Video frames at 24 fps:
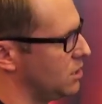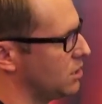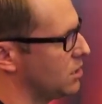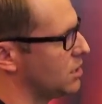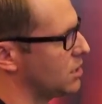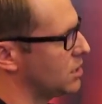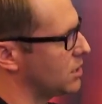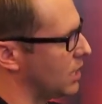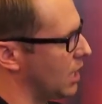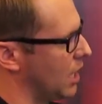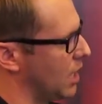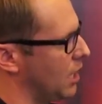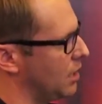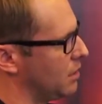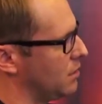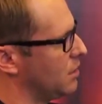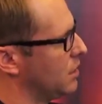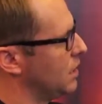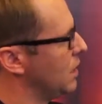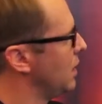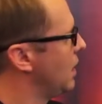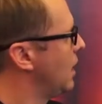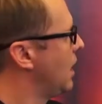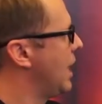You can tell it
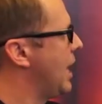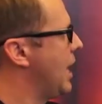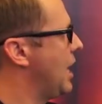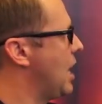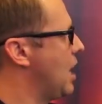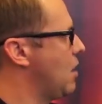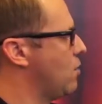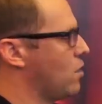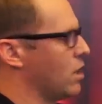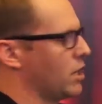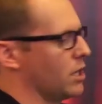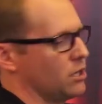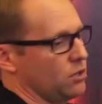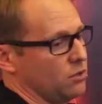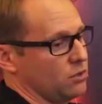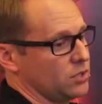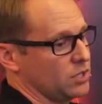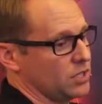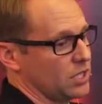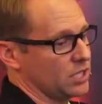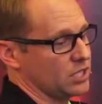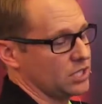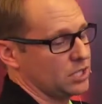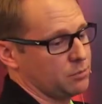hey, I want to do
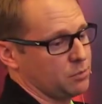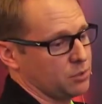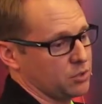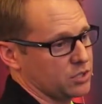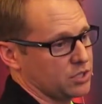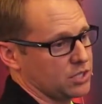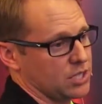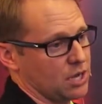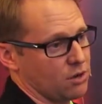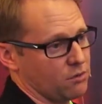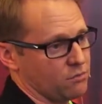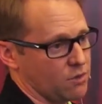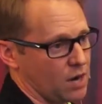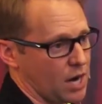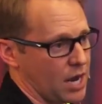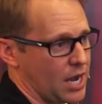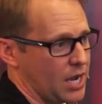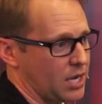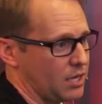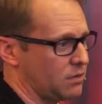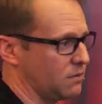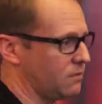60% write,